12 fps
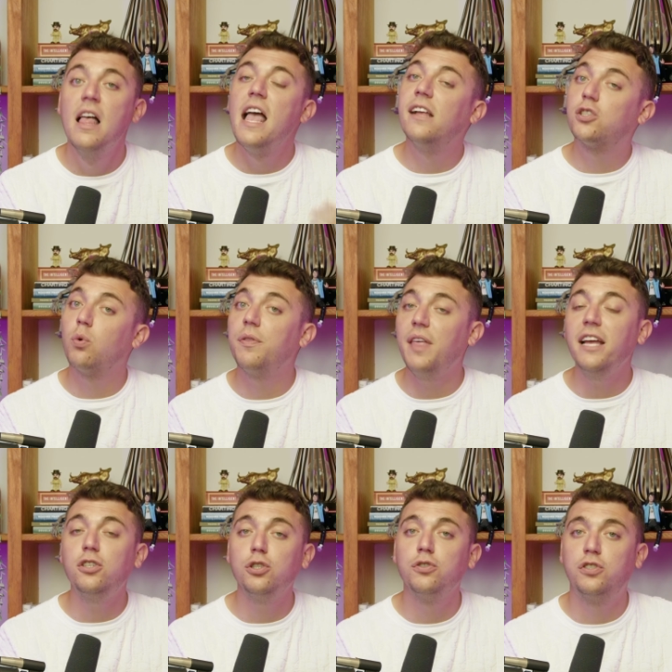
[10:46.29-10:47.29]
And so what they
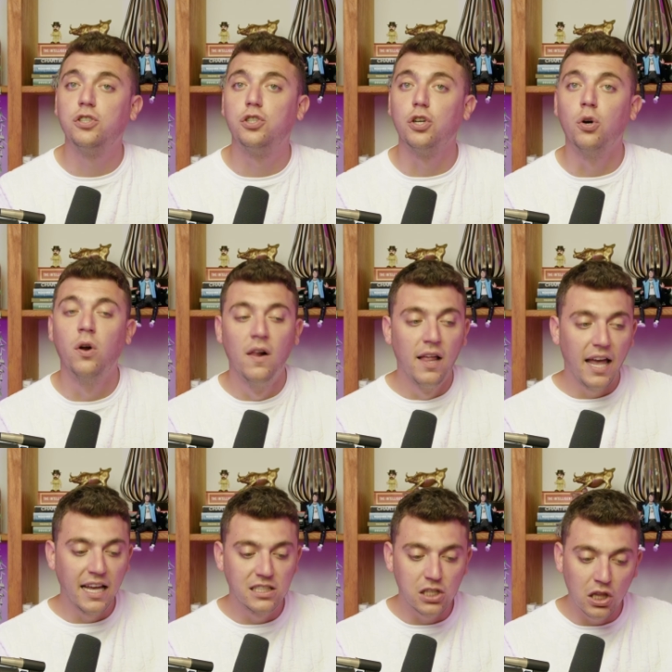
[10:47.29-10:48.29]
choose to do
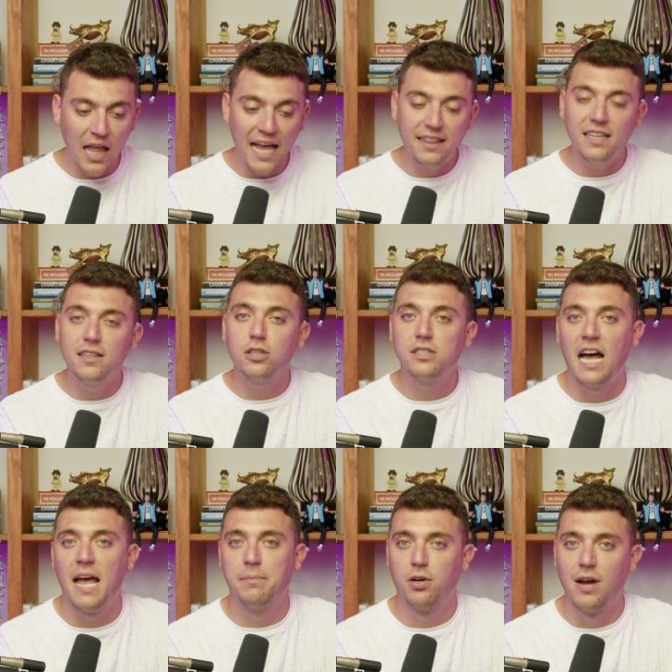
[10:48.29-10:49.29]
is lengthen their
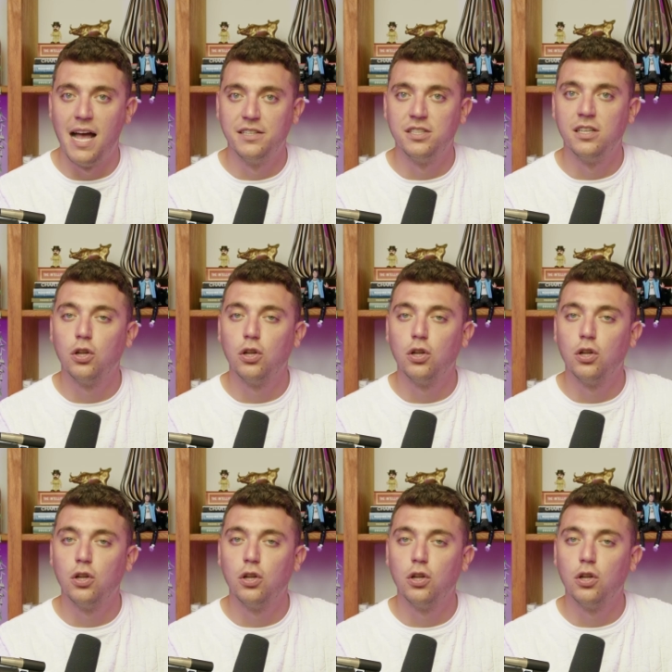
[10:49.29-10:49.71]
time horizon,